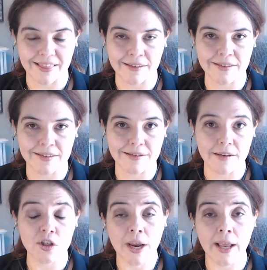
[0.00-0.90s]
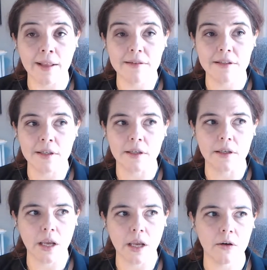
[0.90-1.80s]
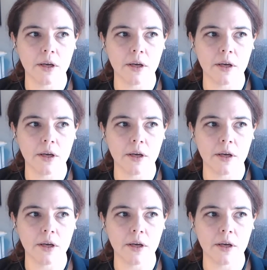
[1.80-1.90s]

This is a chance to get your